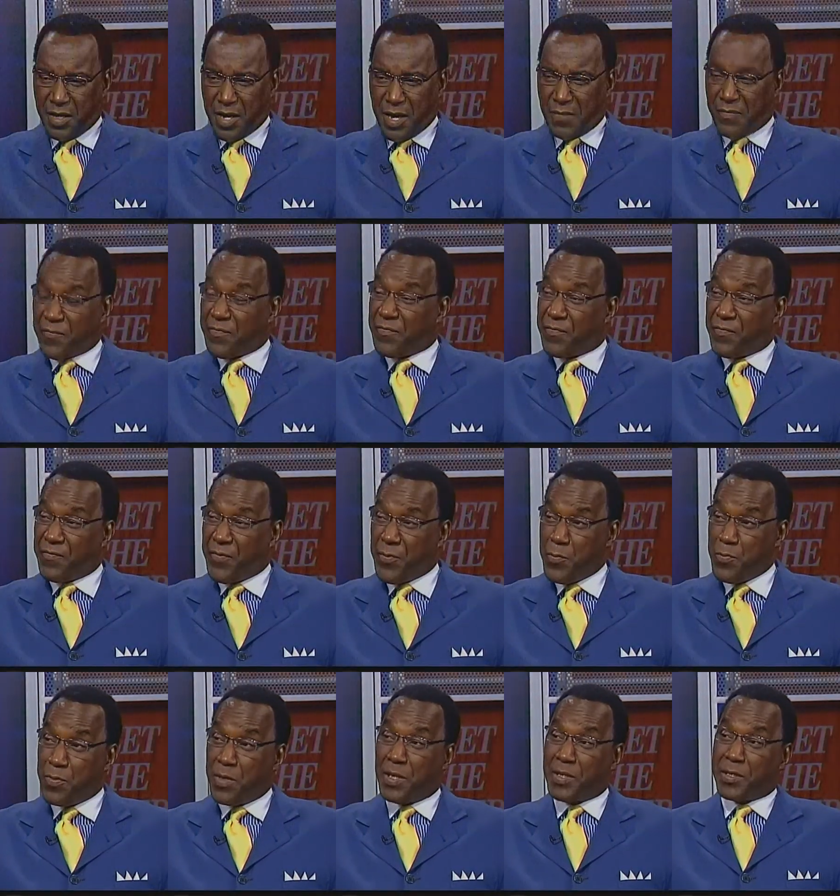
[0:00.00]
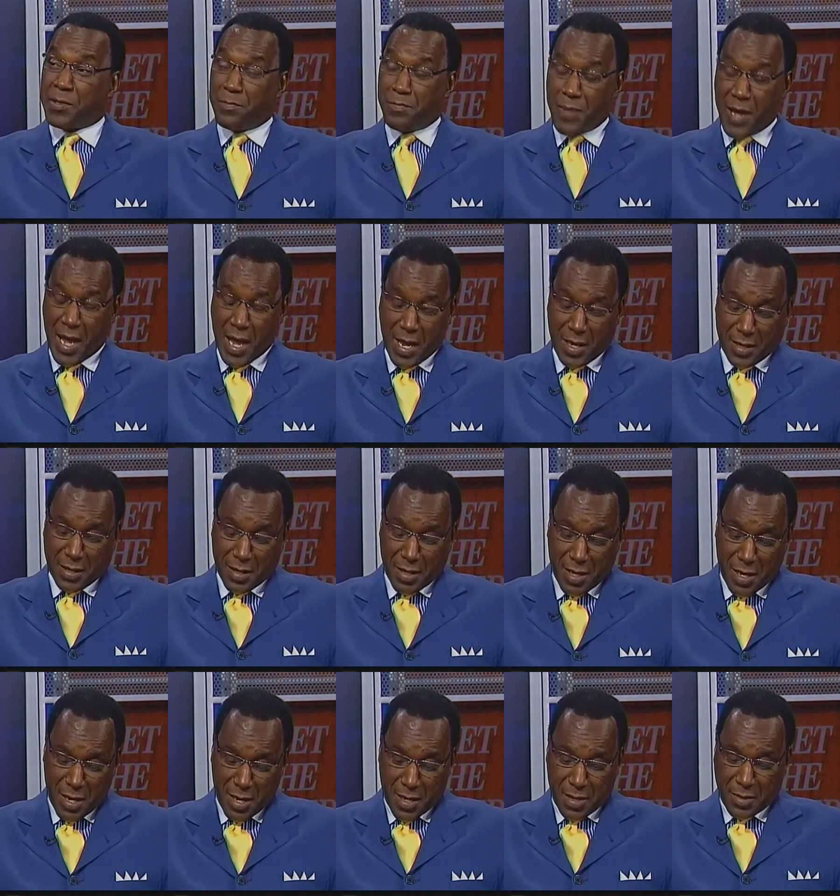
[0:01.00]
Now, a few months
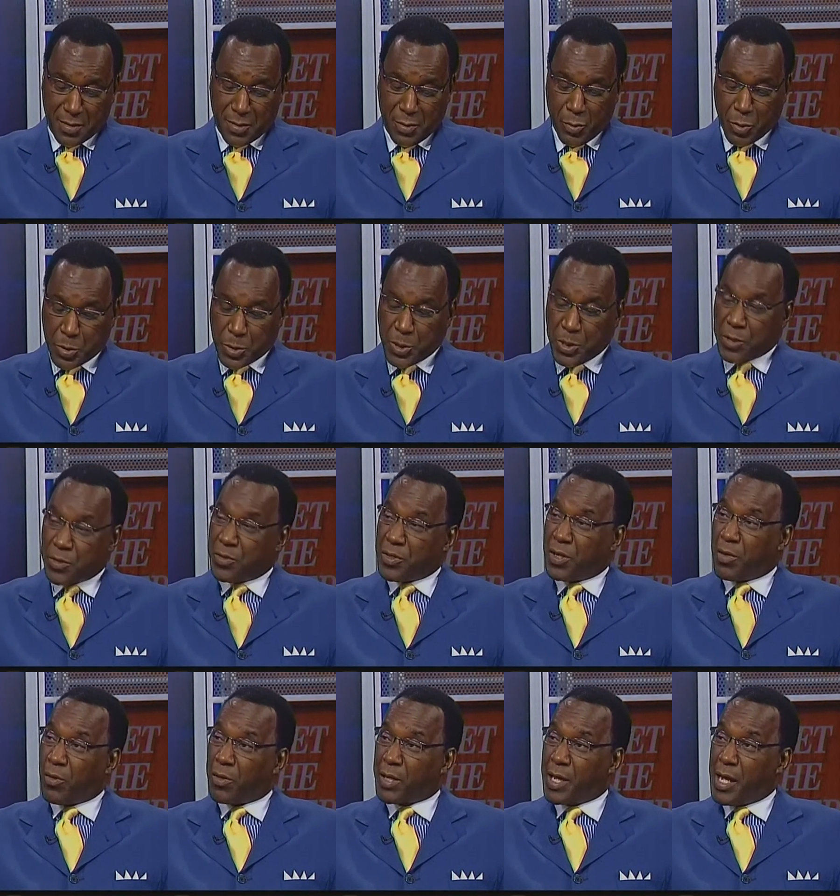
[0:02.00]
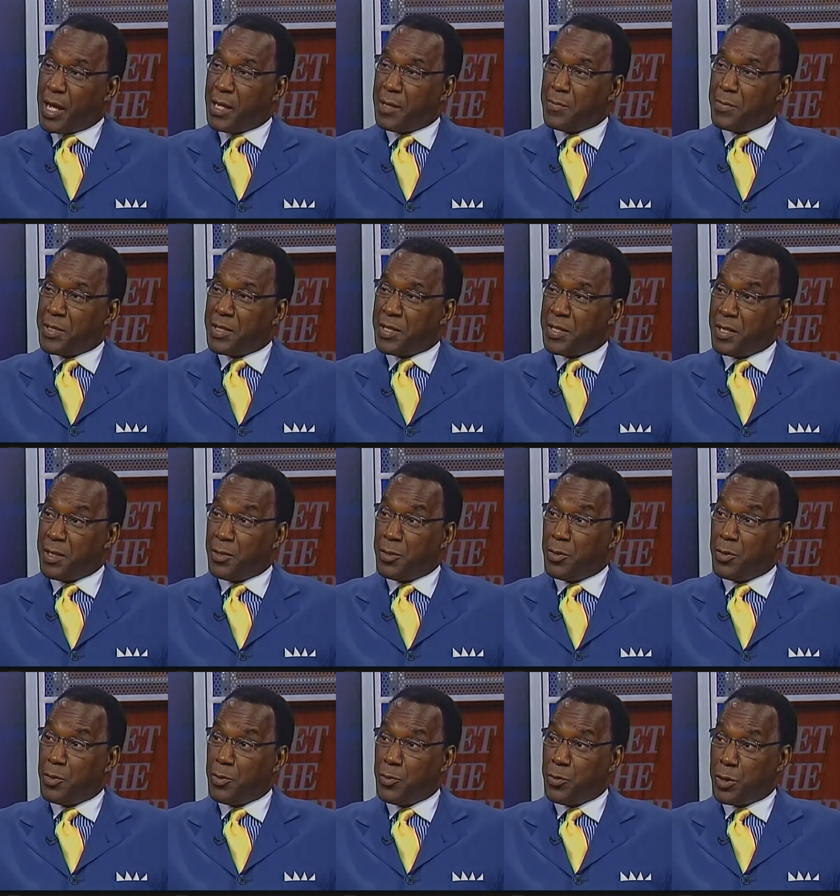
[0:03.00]
back, you were featured on an ABC
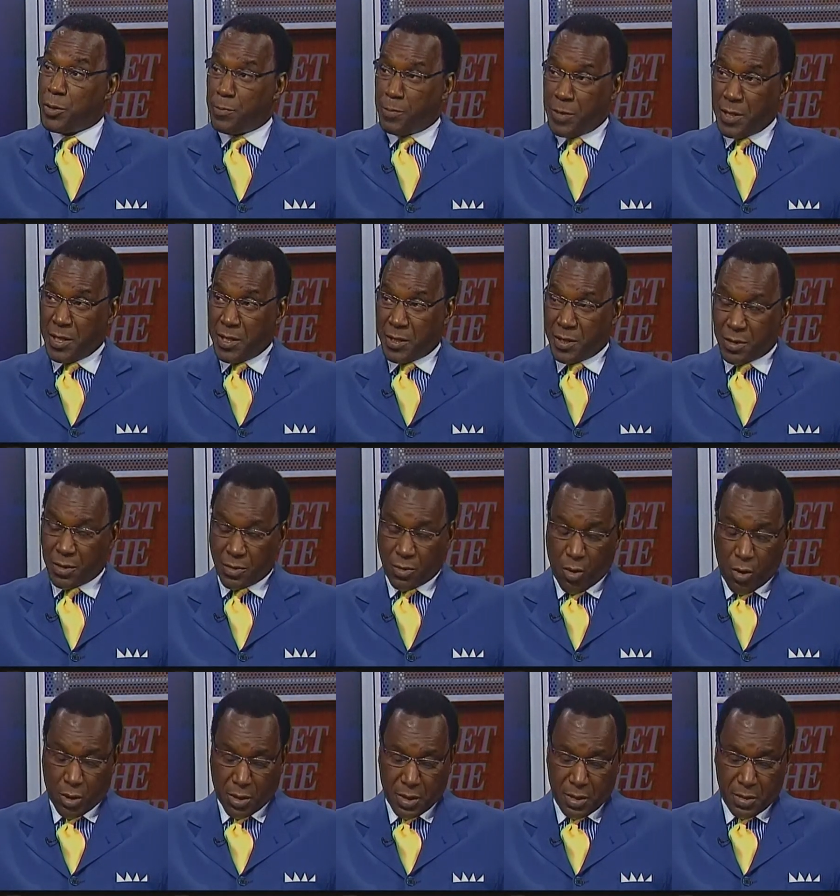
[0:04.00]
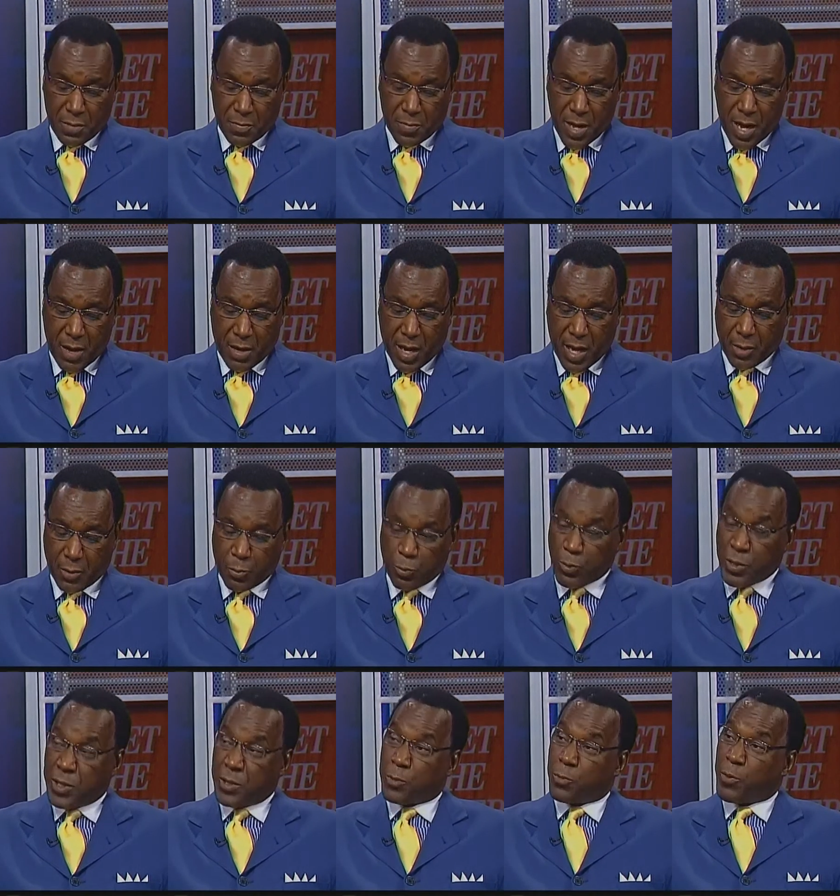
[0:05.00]
News piece talking about how to
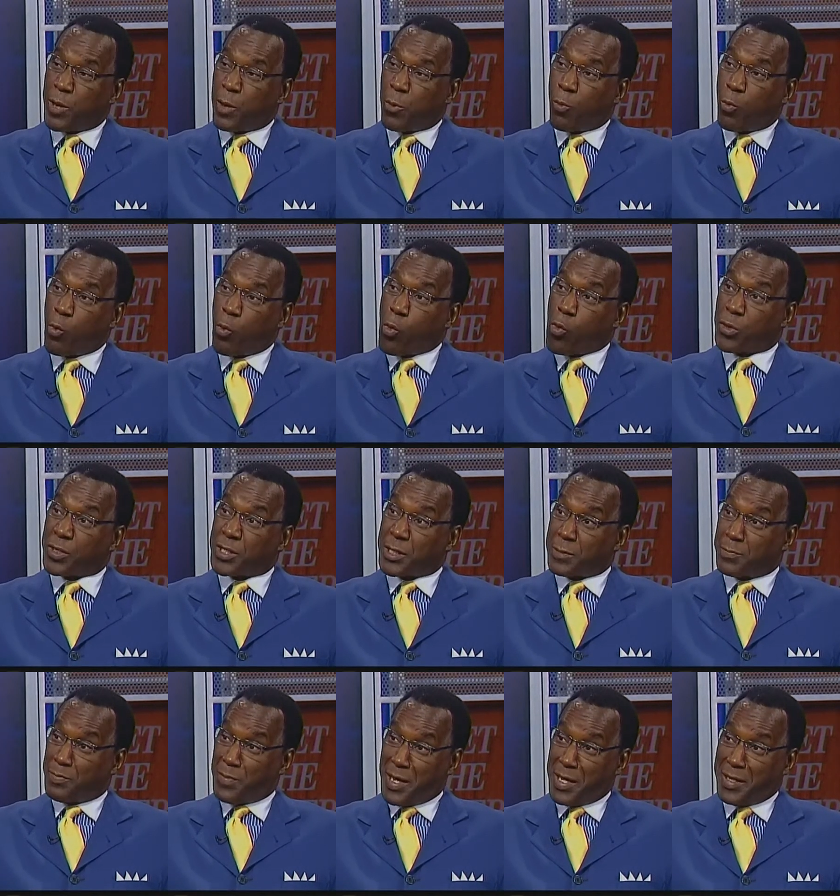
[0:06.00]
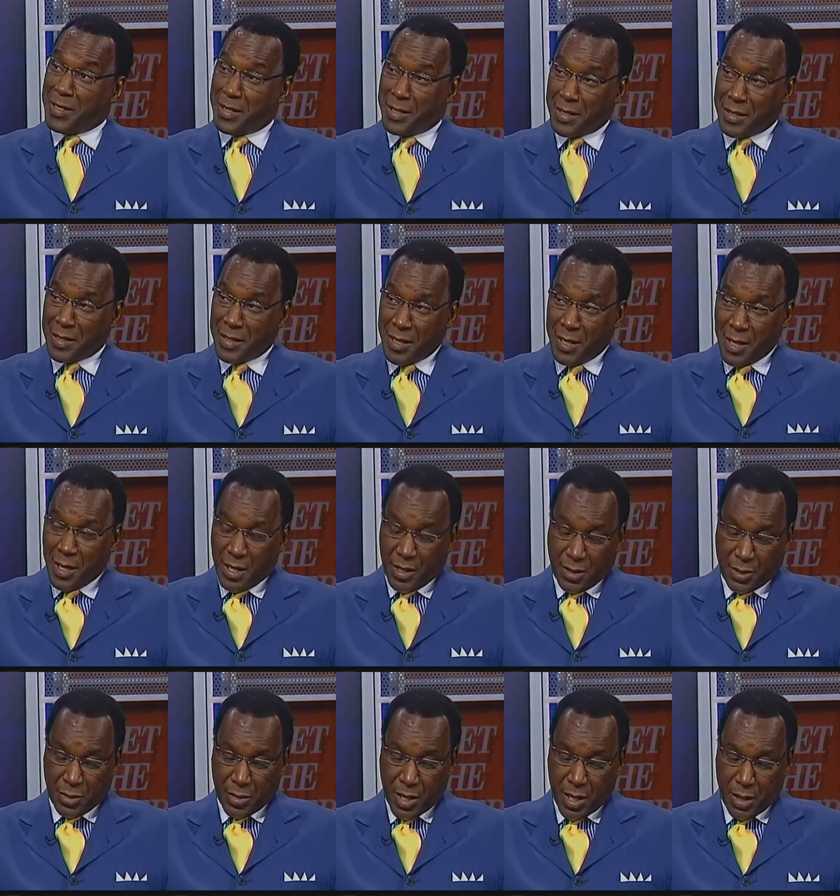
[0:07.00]
redirect war spending
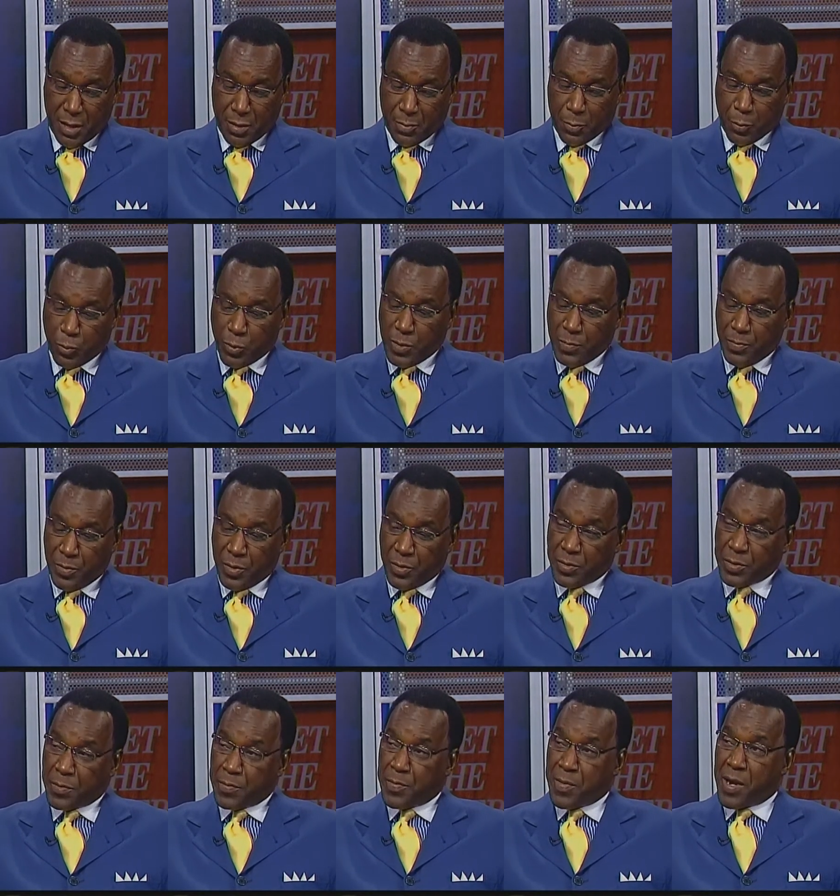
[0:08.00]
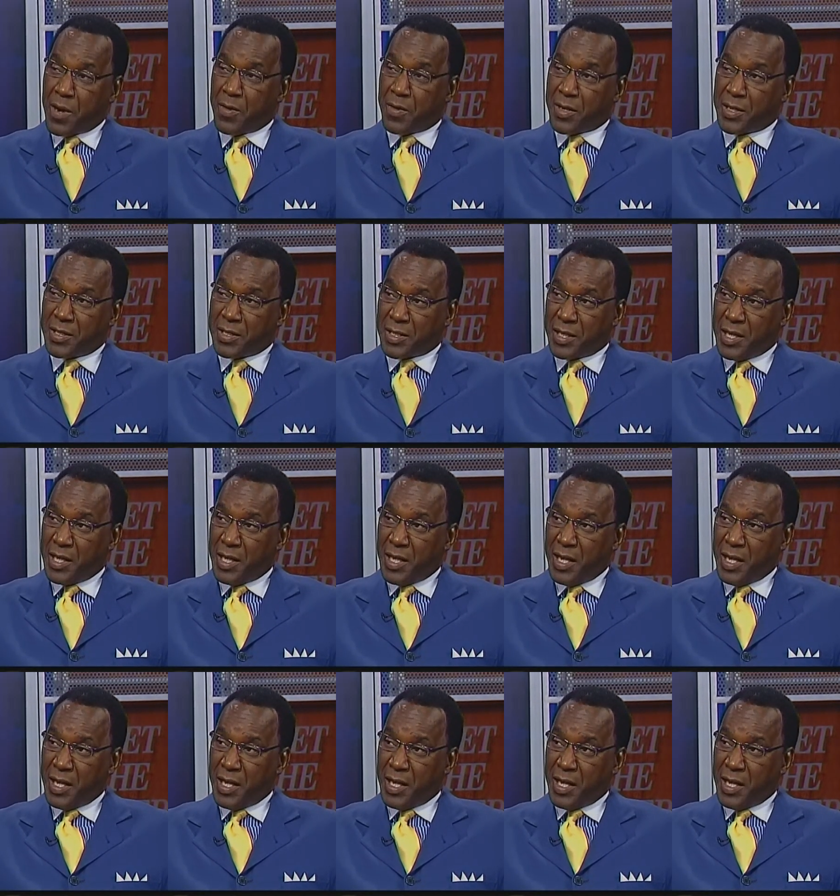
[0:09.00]
to help rebuild America's